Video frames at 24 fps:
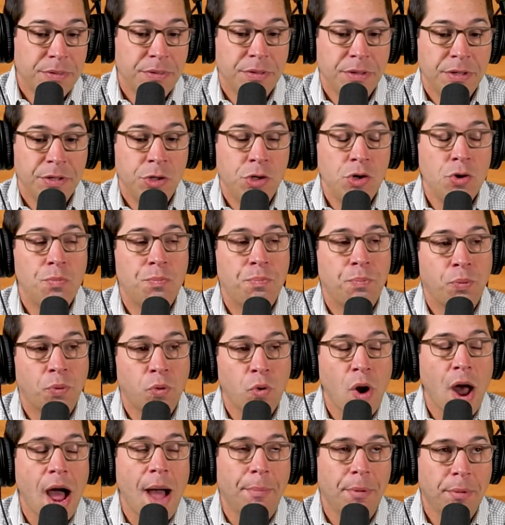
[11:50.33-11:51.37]
you
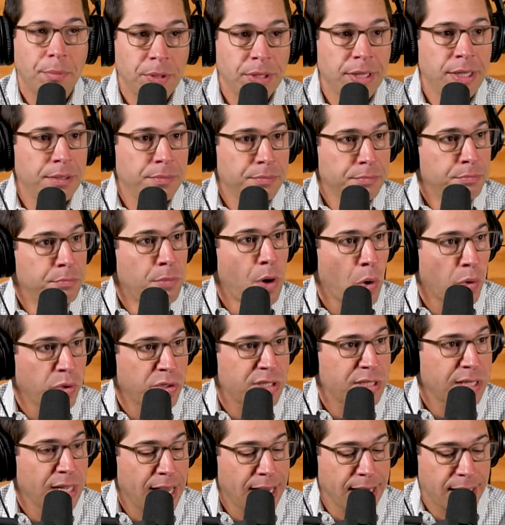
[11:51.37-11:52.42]
probably
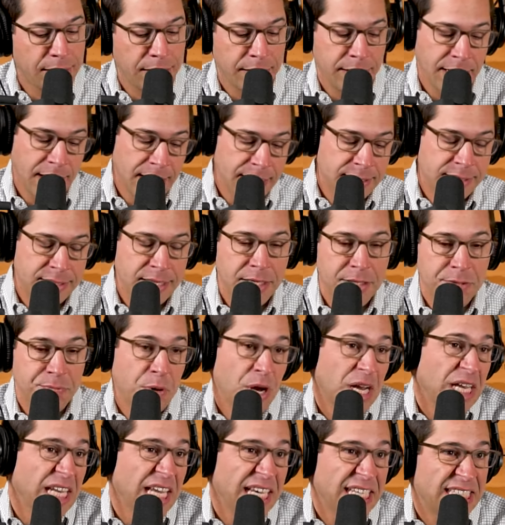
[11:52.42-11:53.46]
most likely, I'd say it's
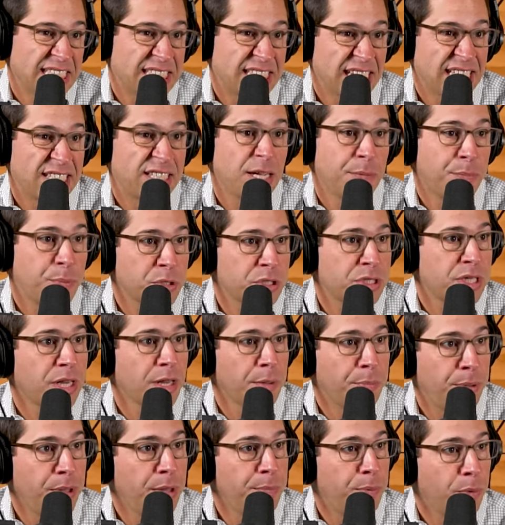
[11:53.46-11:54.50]
probably like 60%
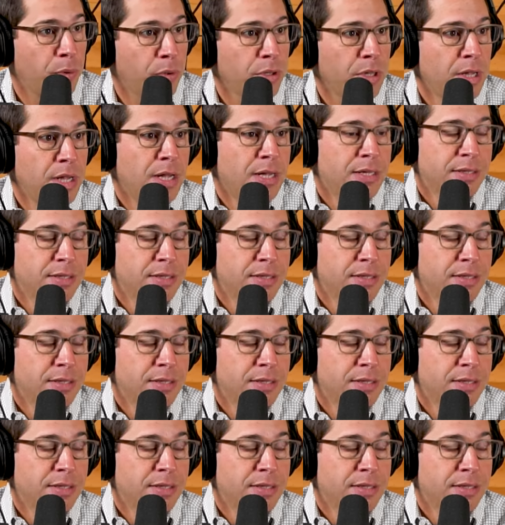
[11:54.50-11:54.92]
of people,